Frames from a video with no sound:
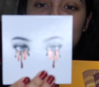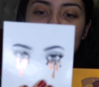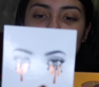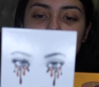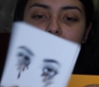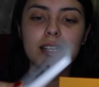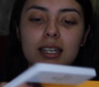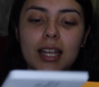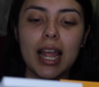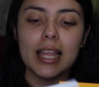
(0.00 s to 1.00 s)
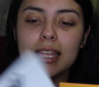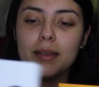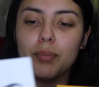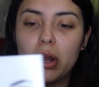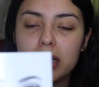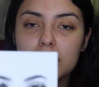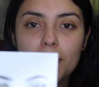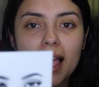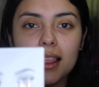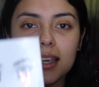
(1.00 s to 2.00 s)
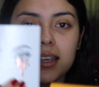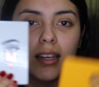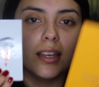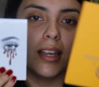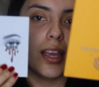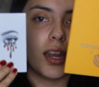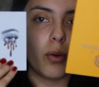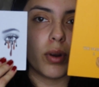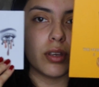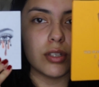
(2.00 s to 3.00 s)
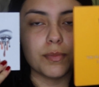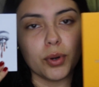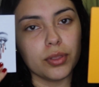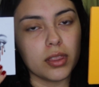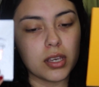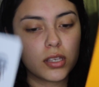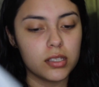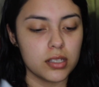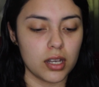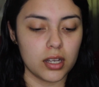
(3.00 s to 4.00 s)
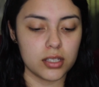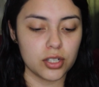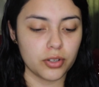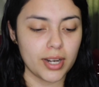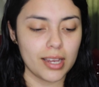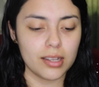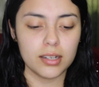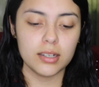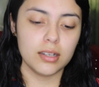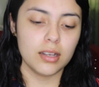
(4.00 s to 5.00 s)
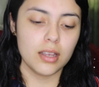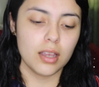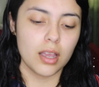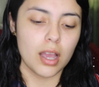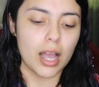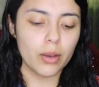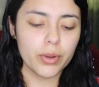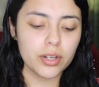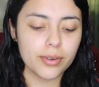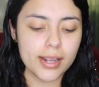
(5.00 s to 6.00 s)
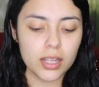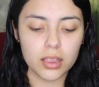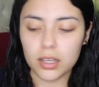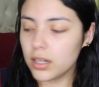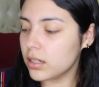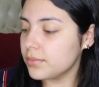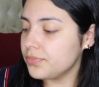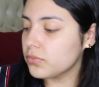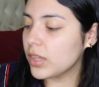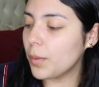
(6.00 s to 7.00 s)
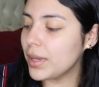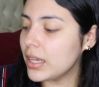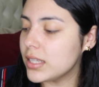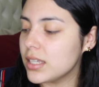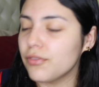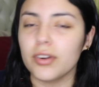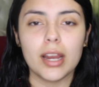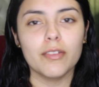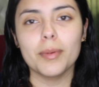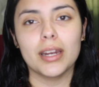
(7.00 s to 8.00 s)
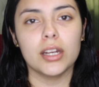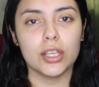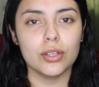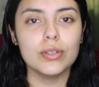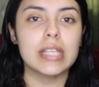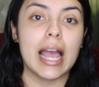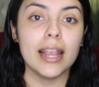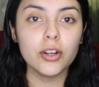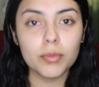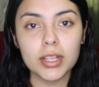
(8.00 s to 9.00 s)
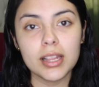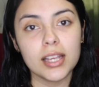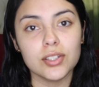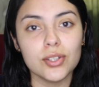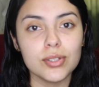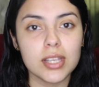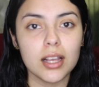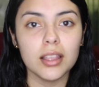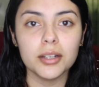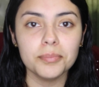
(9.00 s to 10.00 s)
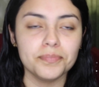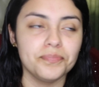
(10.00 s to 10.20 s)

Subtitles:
It's the Kylie bronze palette, and I want to use both of these to create a look that'll be easy for everybody to use. I normally like to use color.